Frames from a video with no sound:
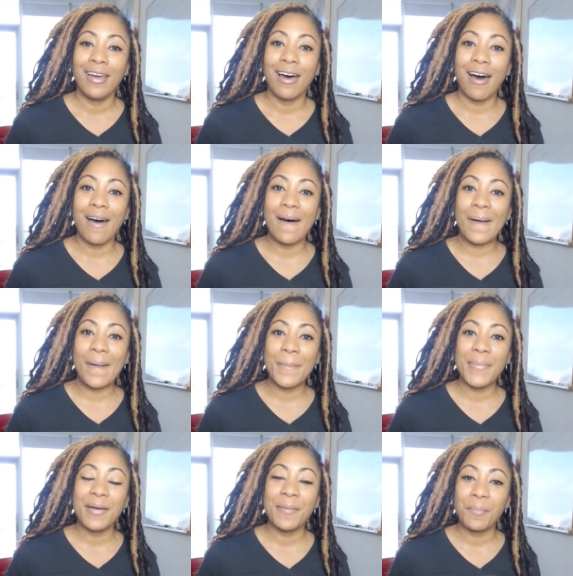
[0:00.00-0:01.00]

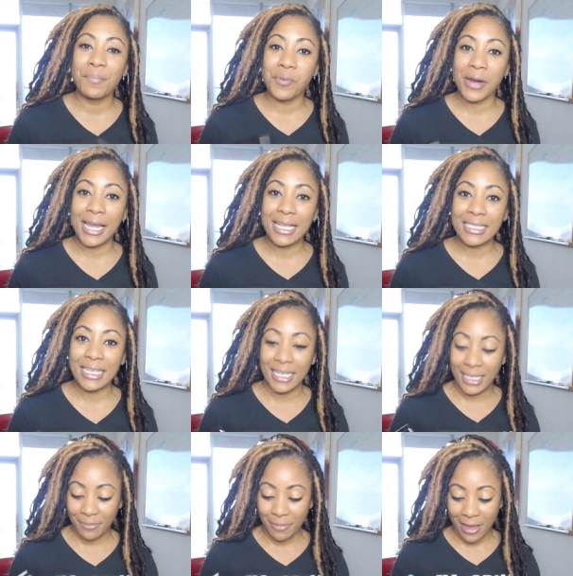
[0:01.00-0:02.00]
um,
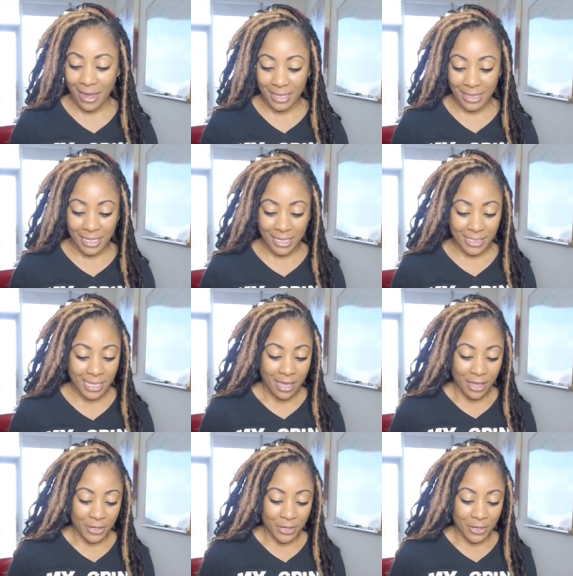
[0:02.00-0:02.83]
branding behind this.